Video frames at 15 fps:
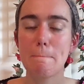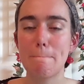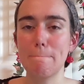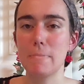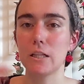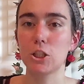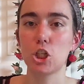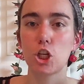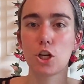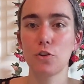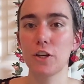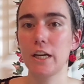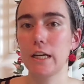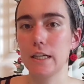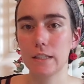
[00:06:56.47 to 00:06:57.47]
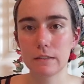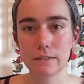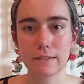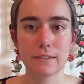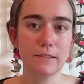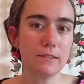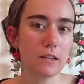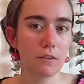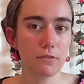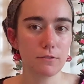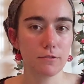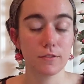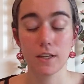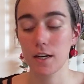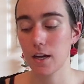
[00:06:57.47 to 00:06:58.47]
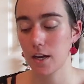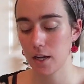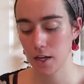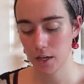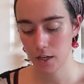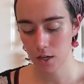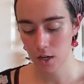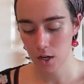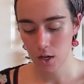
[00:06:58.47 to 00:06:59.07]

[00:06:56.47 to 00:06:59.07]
millinery stuff that I